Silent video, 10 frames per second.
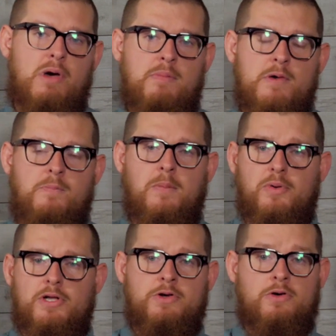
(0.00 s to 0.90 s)
Maybe
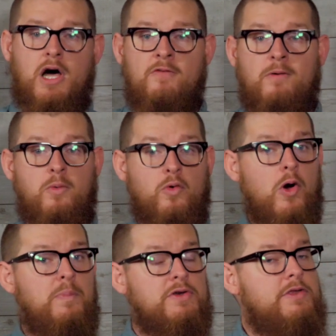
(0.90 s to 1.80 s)
people in your life are more
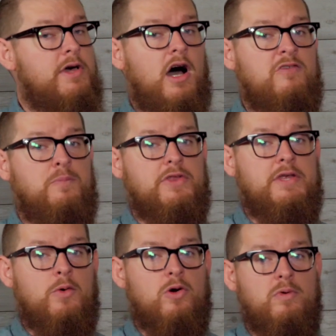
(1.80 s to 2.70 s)
open to the gospel
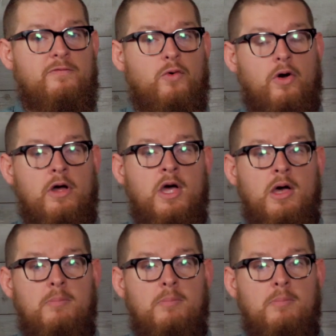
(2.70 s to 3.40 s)
than they were before.